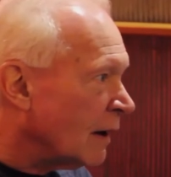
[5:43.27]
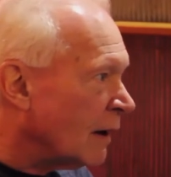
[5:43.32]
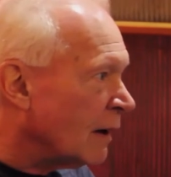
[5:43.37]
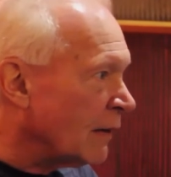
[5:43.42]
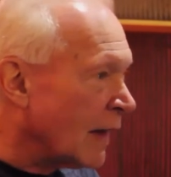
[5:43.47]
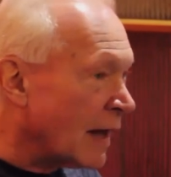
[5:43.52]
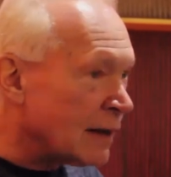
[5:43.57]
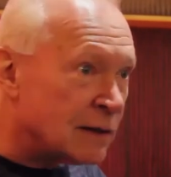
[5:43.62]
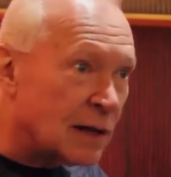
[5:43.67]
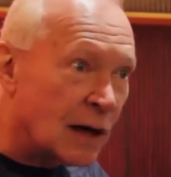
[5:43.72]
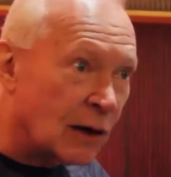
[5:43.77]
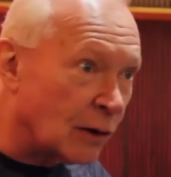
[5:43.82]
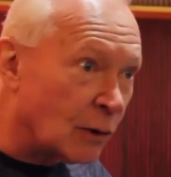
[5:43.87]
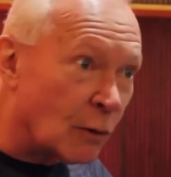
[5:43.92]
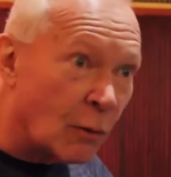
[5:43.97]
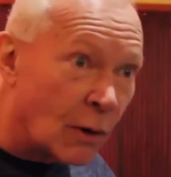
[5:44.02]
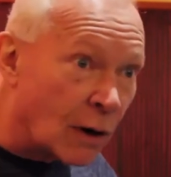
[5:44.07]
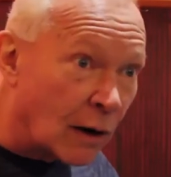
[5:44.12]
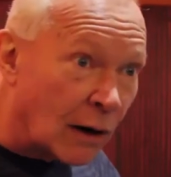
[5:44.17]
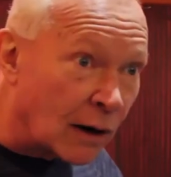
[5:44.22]
Uh, that's not going
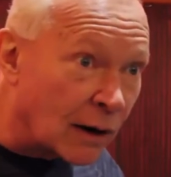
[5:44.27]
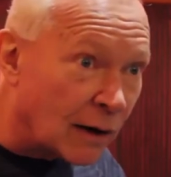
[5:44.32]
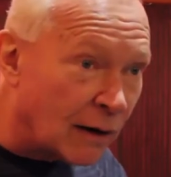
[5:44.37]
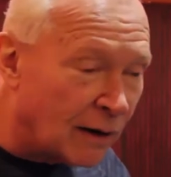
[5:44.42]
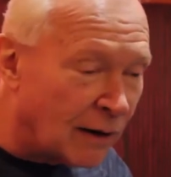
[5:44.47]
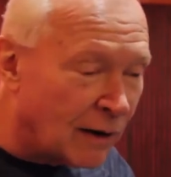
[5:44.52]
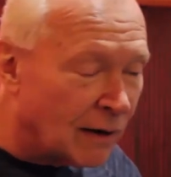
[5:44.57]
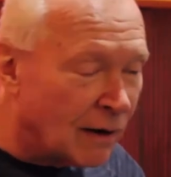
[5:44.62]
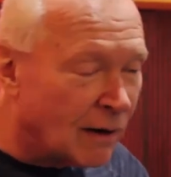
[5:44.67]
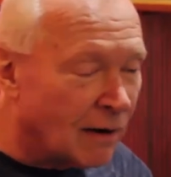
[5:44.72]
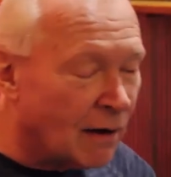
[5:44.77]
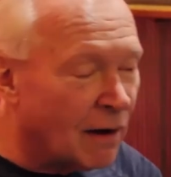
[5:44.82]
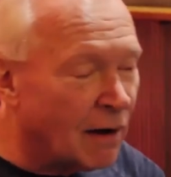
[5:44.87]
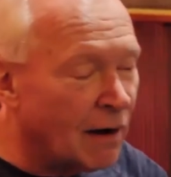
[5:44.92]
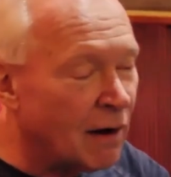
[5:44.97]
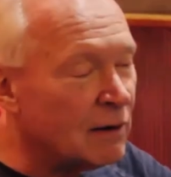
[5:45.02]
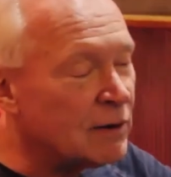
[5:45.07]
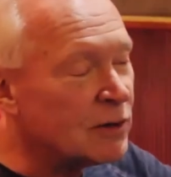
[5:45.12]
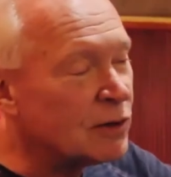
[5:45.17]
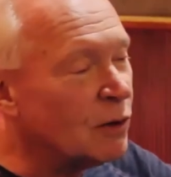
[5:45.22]
to work.
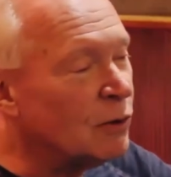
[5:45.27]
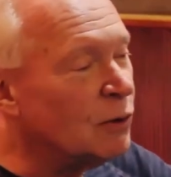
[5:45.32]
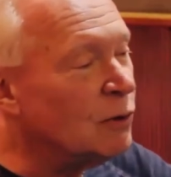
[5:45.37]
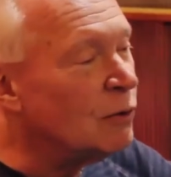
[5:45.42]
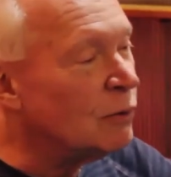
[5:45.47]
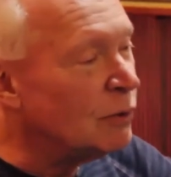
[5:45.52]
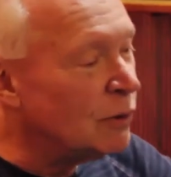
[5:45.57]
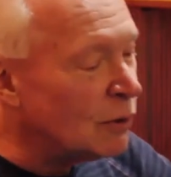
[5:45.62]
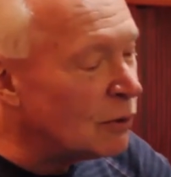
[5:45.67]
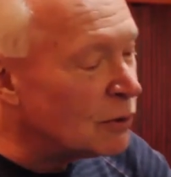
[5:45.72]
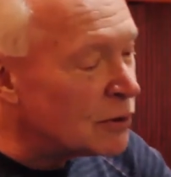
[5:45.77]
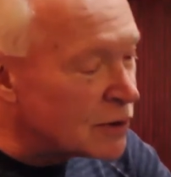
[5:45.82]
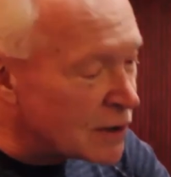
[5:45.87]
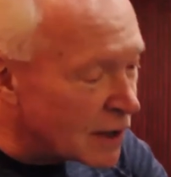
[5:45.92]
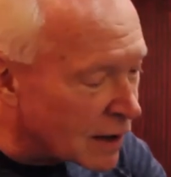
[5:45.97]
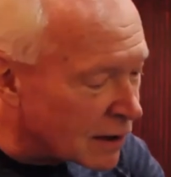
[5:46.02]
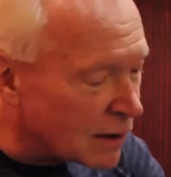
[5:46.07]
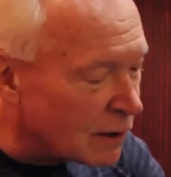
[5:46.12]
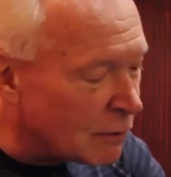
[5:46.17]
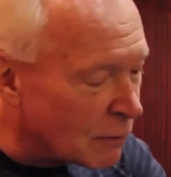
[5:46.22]
Uh, so you you're
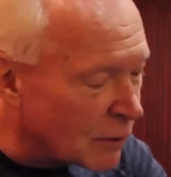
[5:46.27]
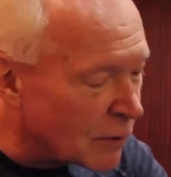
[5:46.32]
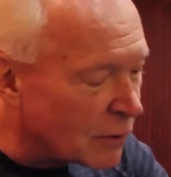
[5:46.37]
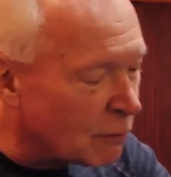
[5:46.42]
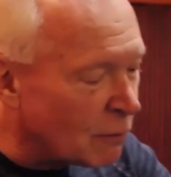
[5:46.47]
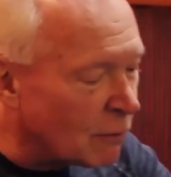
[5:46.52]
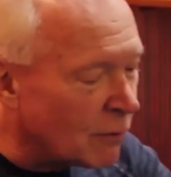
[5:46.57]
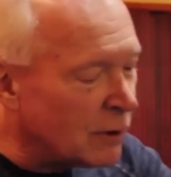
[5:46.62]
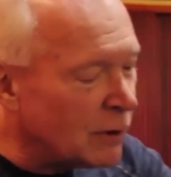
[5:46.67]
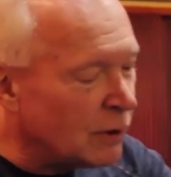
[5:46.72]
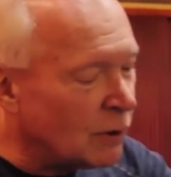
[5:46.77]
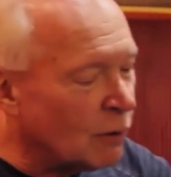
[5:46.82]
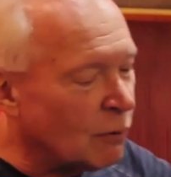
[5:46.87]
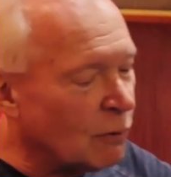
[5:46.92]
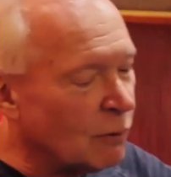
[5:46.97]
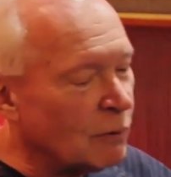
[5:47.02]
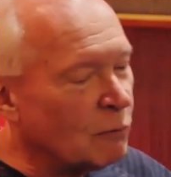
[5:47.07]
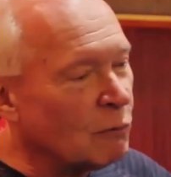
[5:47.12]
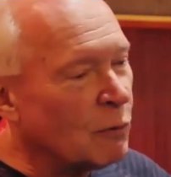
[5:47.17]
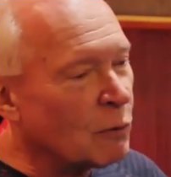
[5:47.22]
sticking with you
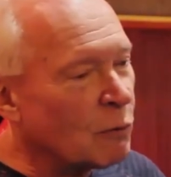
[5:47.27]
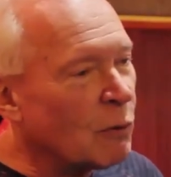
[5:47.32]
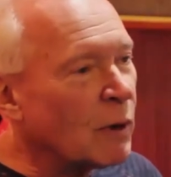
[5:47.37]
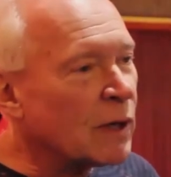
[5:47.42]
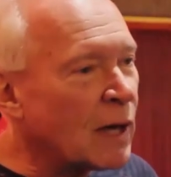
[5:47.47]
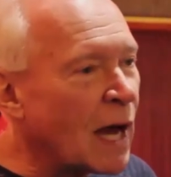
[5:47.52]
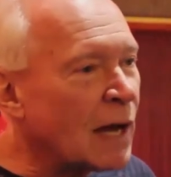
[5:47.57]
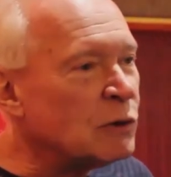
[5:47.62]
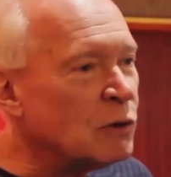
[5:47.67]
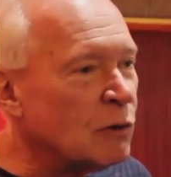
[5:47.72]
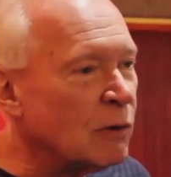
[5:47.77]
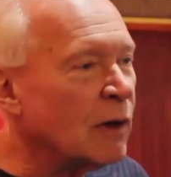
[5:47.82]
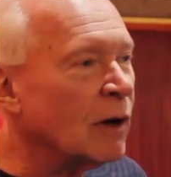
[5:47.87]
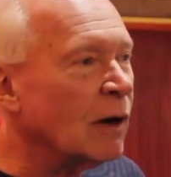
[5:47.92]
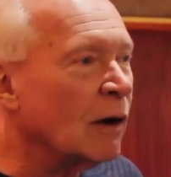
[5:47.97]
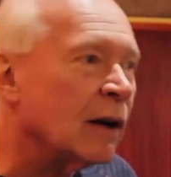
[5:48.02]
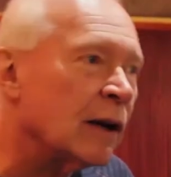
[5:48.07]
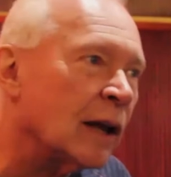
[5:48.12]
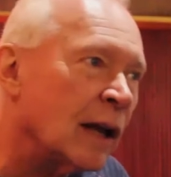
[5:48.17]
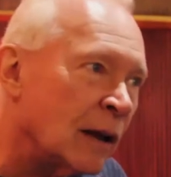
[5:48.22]
know with what got you
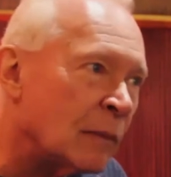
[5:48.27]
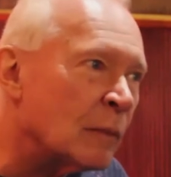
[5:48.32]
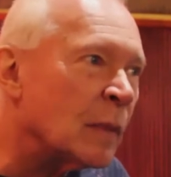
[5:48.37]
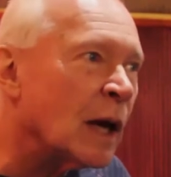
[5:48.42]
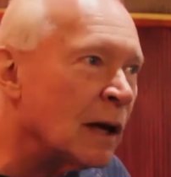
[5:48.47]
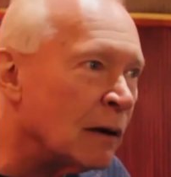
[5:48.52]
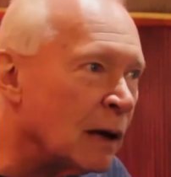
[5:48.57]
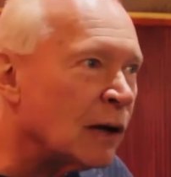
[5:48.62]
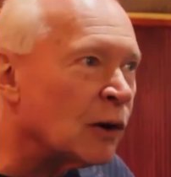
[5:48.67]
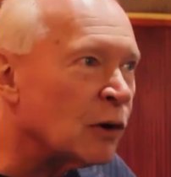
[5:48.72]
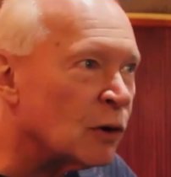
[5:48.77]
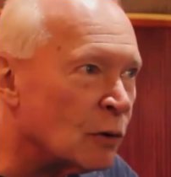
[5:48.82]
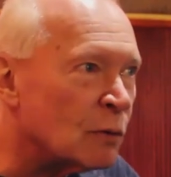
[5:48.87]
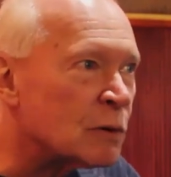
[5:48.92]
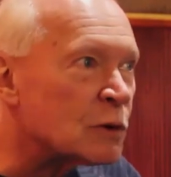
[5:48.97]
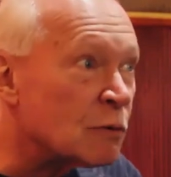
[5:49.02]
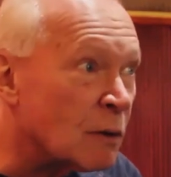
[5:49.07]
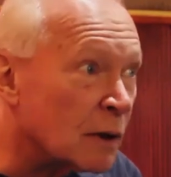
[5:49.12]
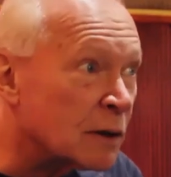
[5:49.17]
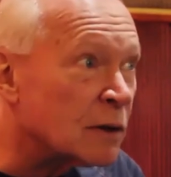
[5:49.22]
there. And and my editor
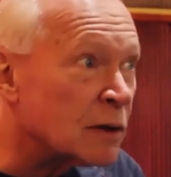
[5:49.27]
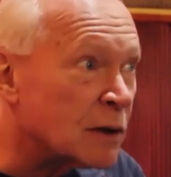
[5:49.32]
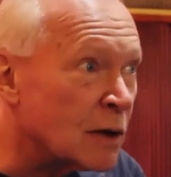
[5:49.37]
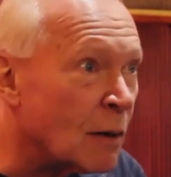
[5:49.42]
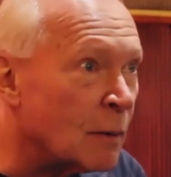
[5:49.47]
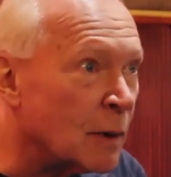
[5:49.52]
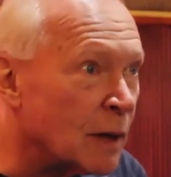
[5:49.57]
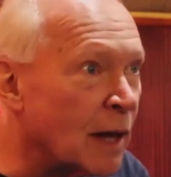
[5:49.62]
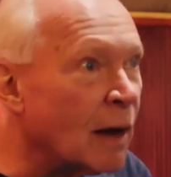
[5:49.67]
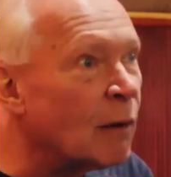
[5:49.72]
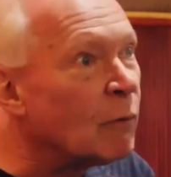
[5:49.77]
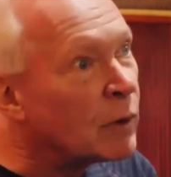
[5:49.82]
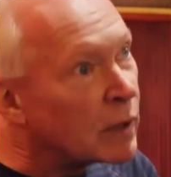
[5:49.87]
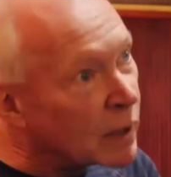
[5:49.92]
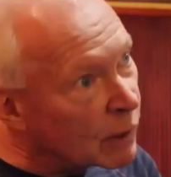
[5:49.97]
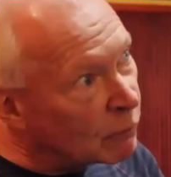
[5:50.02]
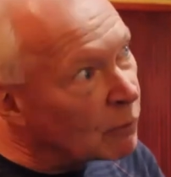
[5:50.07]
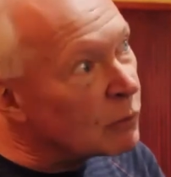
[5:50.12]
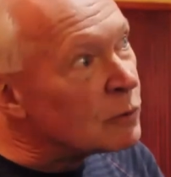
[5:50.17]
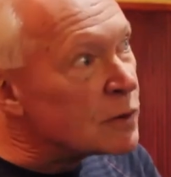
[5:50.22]
was quick to tell me that when
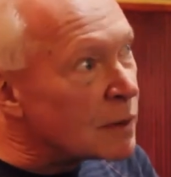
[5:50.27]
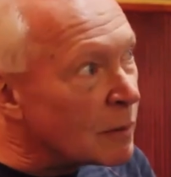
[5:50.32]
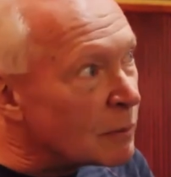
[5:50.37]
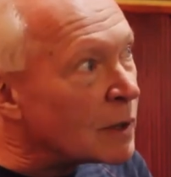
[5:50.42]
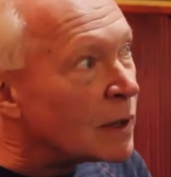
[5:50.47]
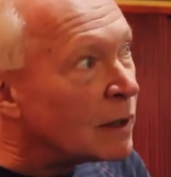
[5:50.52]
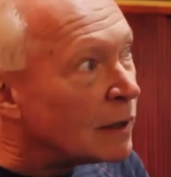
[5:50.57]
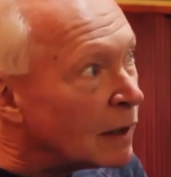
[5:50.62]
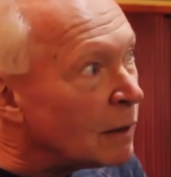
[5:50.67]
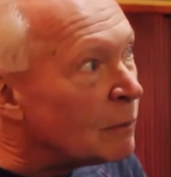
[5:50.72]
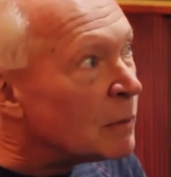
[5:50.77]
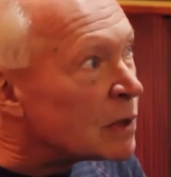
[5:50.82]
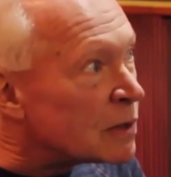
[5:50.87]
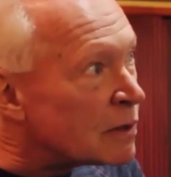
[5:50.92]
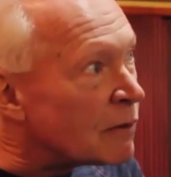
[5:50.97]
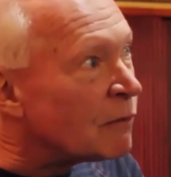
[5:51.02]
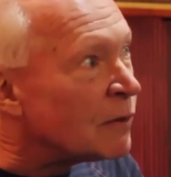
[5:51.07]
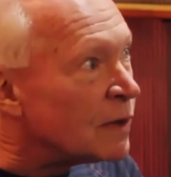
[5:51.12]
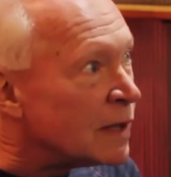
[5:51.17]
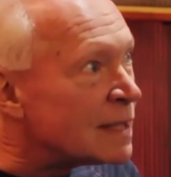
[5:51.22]
I wrote something a little bit
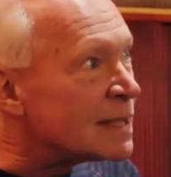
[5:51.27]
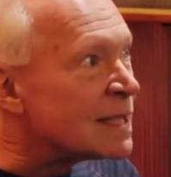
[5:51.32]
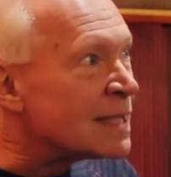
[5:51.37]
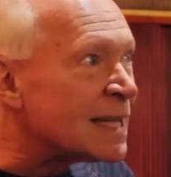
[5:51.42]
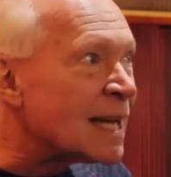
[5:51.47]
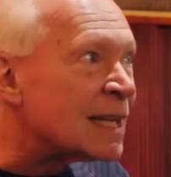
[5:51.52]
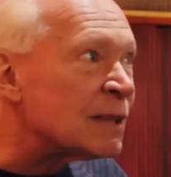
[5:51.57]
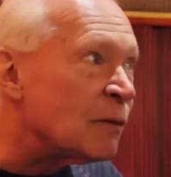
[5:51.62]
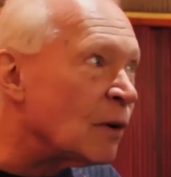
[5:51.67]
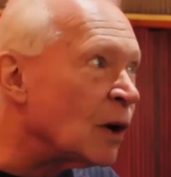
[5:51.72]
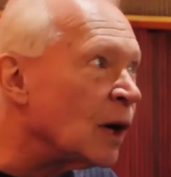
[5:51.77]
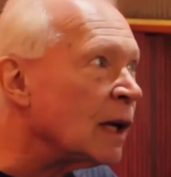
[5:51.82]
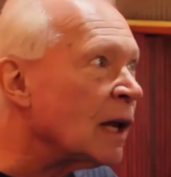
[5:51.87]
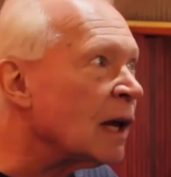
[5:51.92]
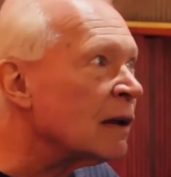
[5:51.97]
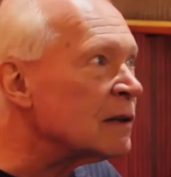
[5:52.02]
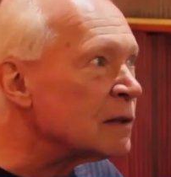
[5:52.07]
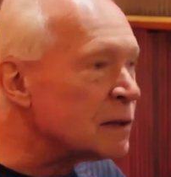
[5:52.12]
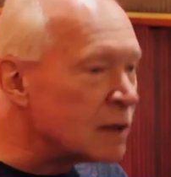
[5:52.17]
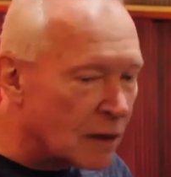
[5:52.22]
different. He says that's very
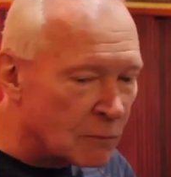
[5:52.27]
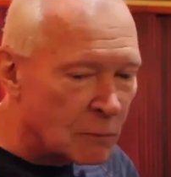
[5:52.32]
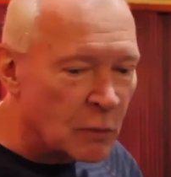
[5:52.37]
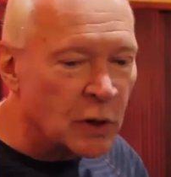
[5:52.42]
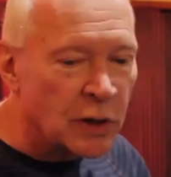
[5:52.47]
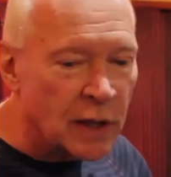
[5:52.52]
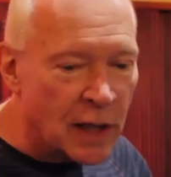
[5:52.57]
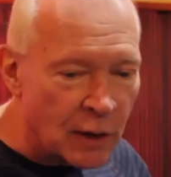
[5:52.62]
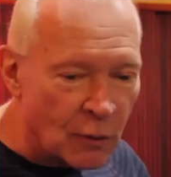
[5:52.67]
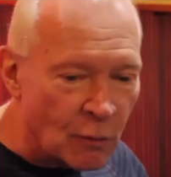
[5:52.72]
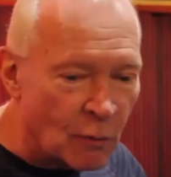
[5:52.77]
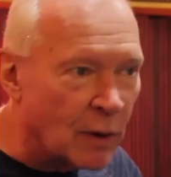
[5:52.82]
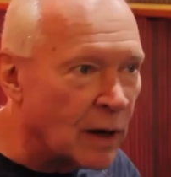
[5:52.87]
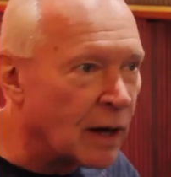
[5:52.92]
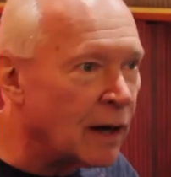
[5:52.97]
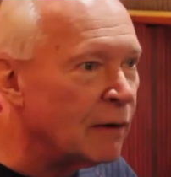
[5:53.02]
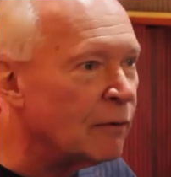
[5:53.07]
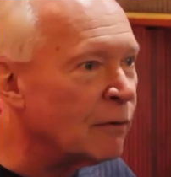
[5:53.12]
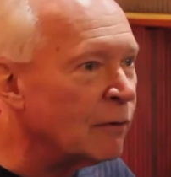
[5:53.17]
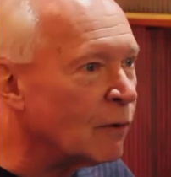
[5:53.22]
nice. Now put that
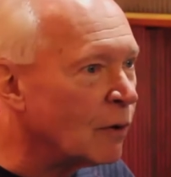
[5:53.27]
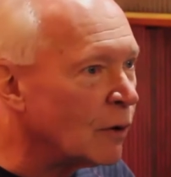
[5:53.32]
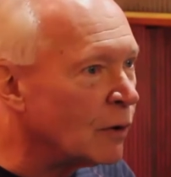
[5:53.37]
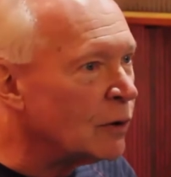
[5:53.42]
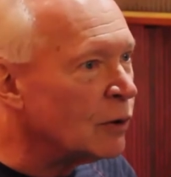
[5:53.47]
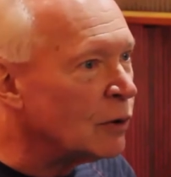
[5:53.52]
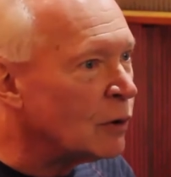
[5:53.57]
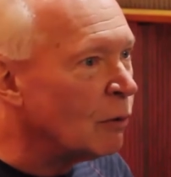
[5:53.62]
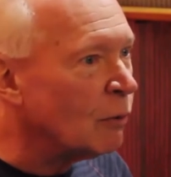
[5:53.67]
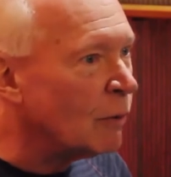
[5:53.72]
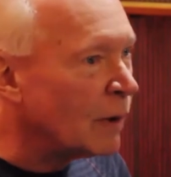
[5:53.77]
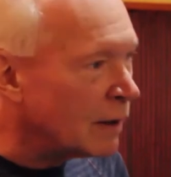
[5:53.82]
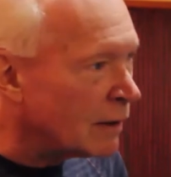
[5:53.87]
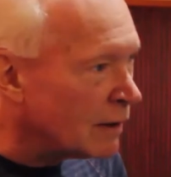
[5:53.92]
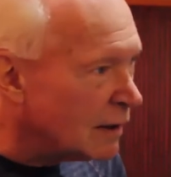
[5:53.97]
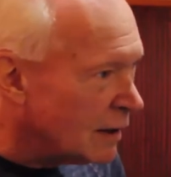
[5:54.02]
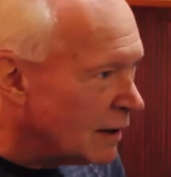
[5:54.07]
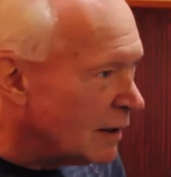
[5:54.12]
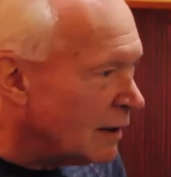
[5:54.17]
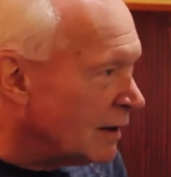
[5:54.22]
away for you know when
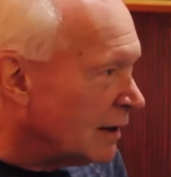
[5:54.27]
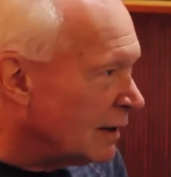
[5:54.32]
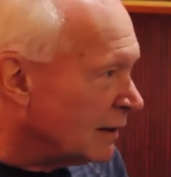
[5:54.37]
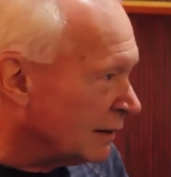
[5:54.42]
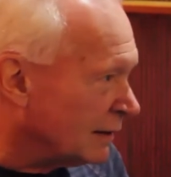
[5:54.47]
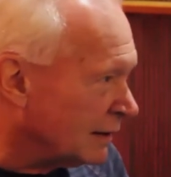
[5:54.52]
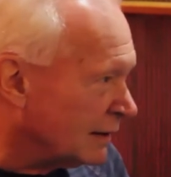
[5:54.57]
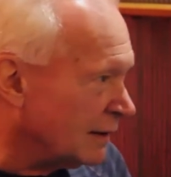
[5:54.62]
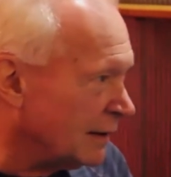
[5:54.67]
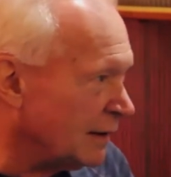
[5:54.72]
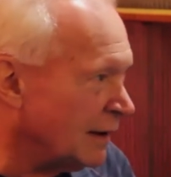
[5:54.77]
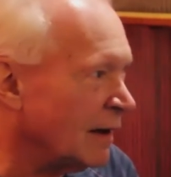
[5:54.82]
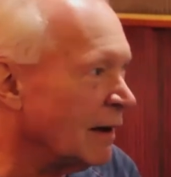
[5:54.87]
the money making.